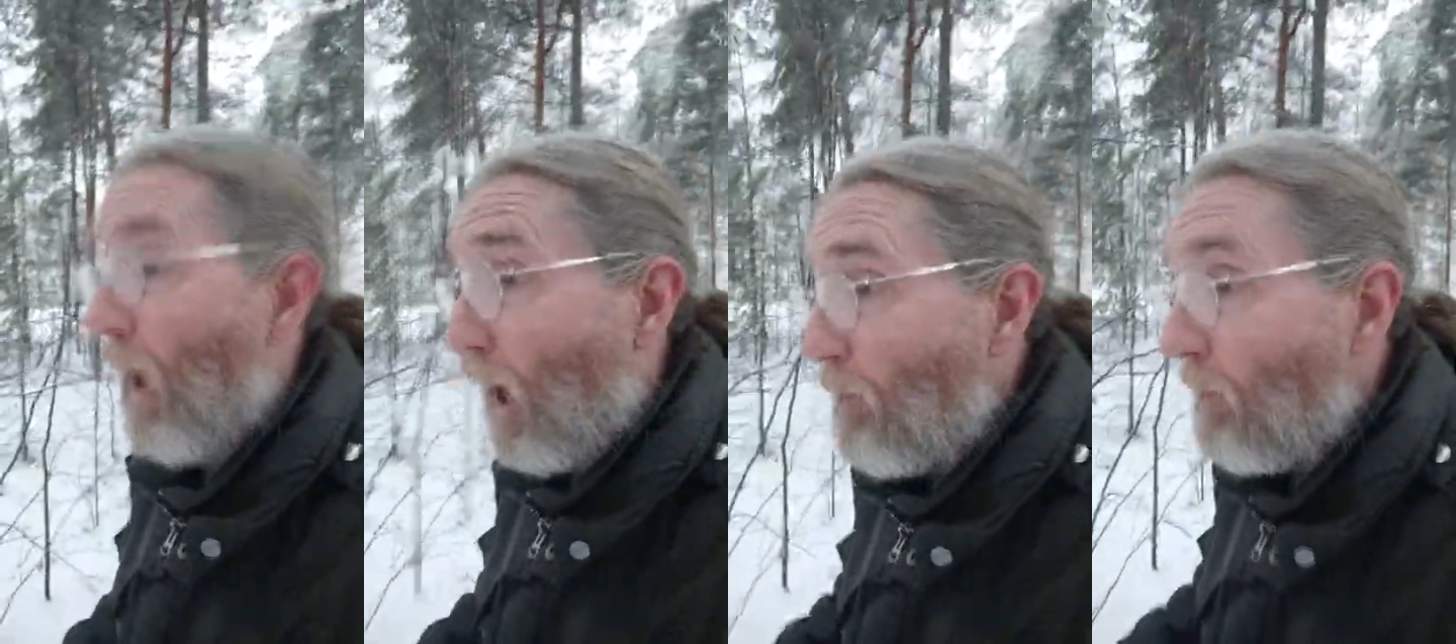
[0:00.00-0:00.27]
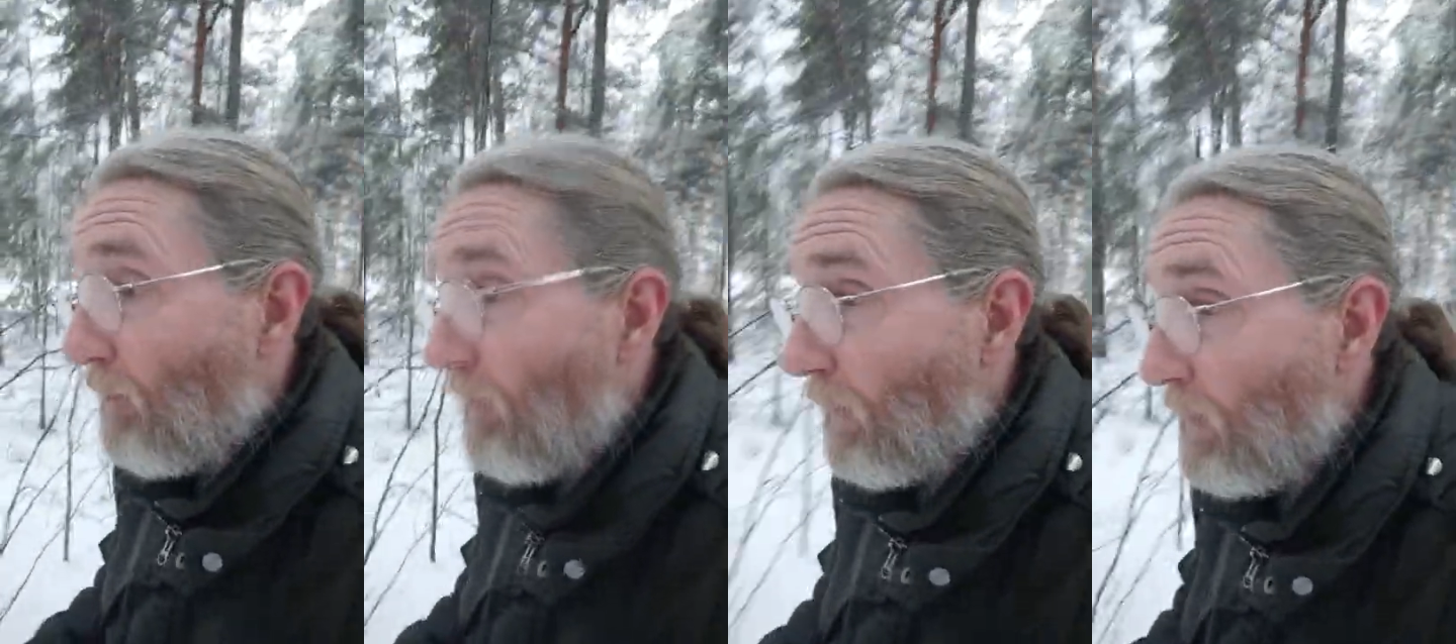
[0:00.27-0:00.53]
I
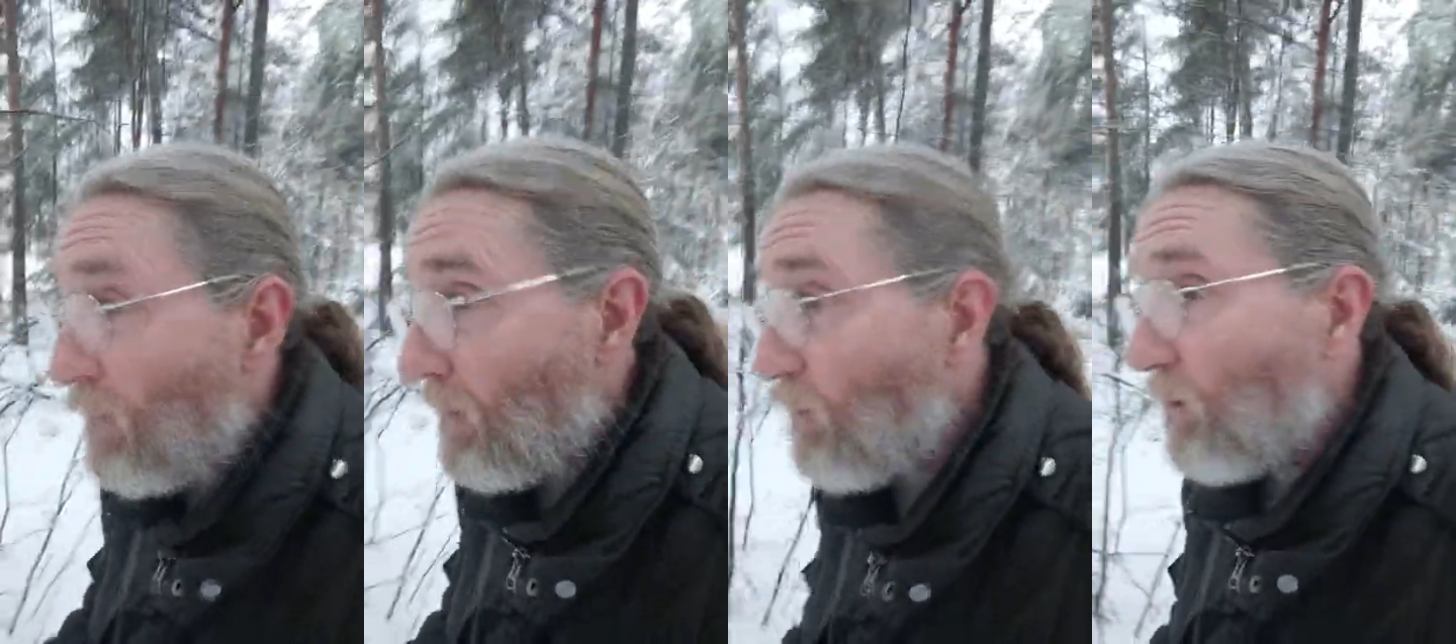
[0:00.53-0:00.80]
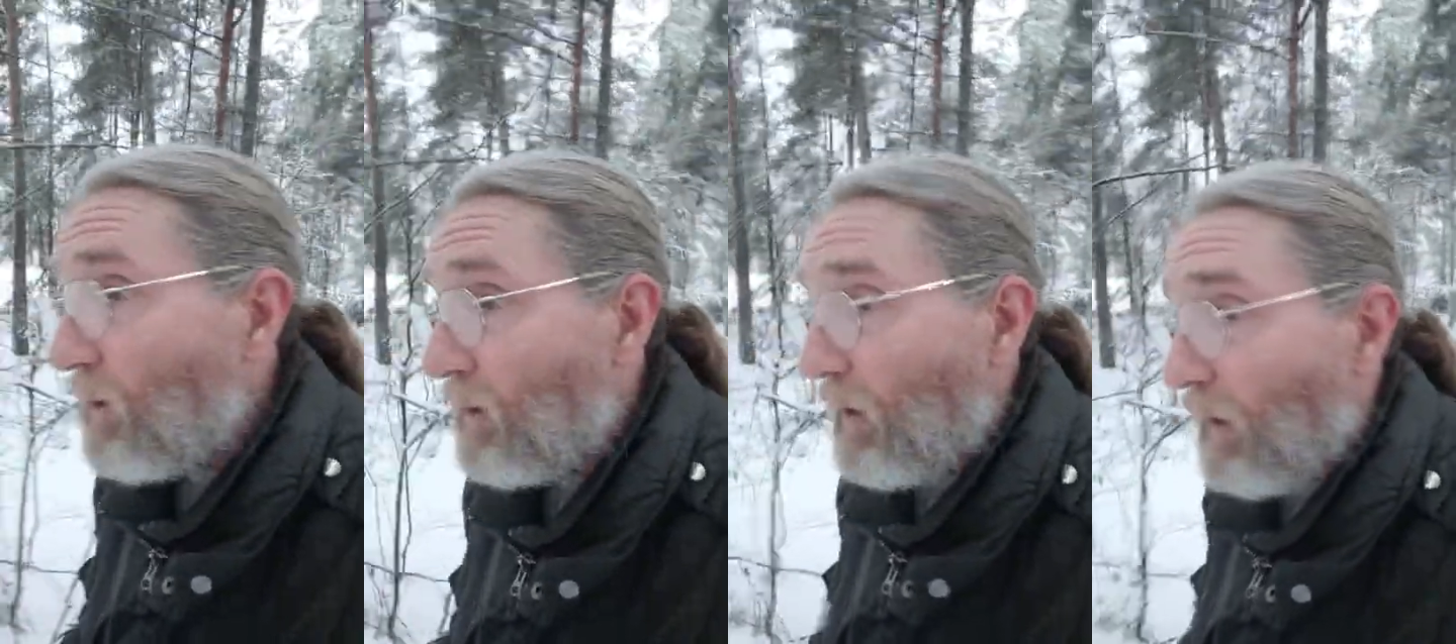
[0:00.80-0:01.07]
hope you found this
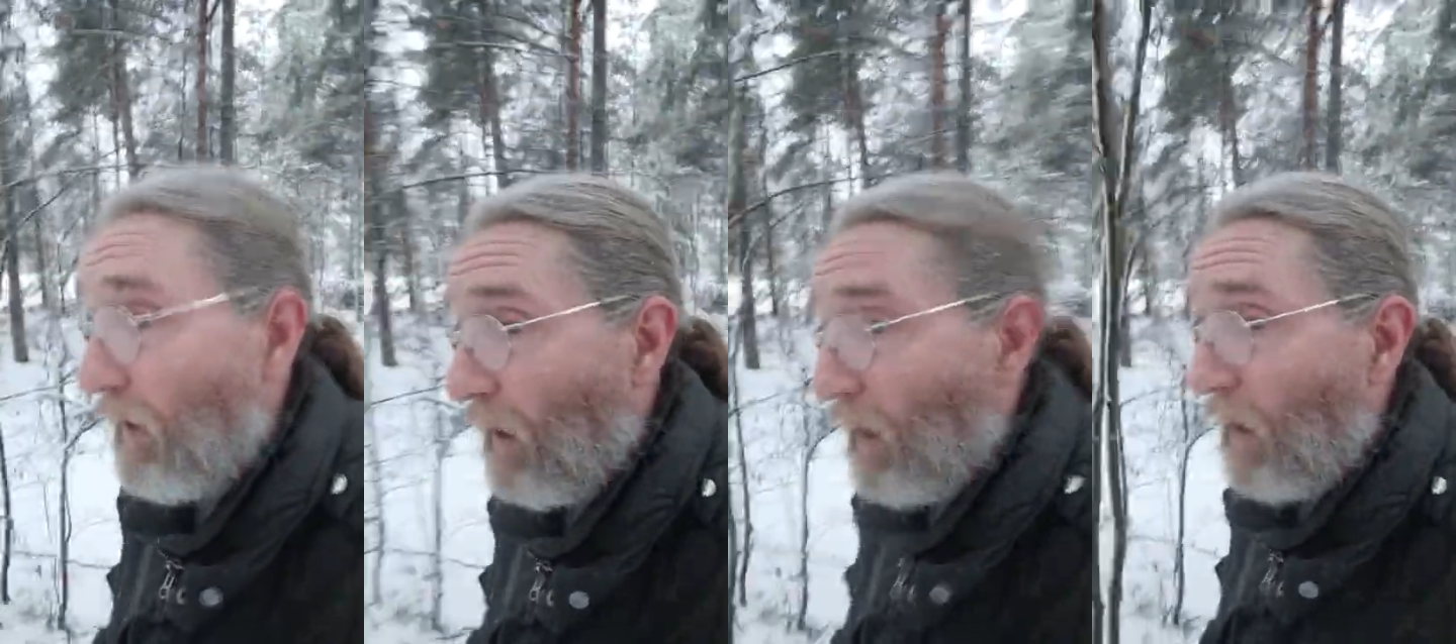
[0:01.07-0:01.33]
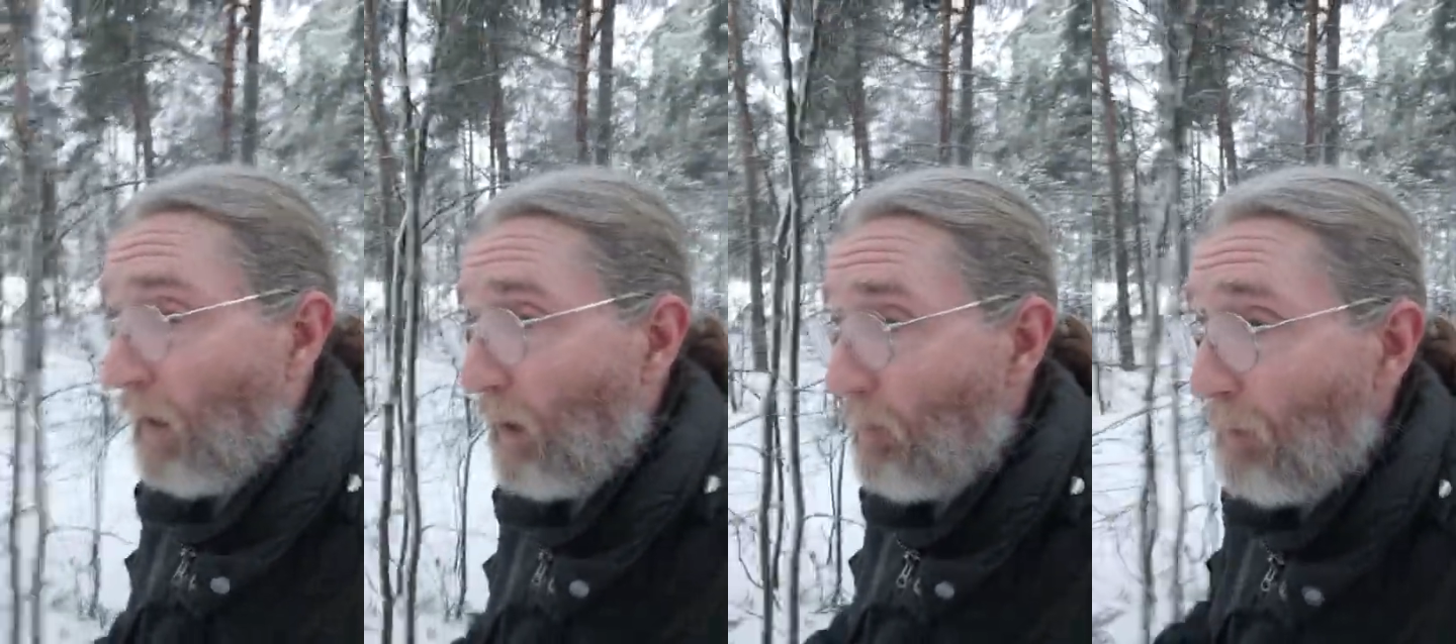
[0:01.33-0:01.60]
interesting,
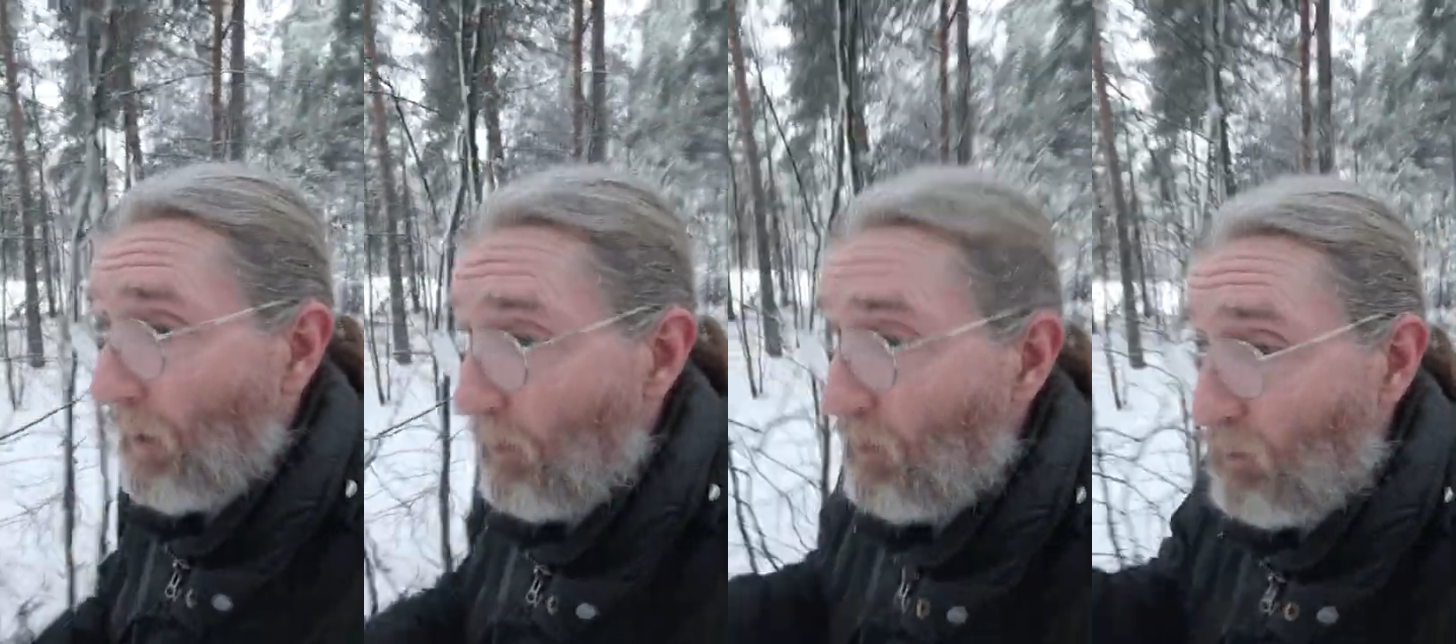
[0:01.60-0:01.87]
and I'd better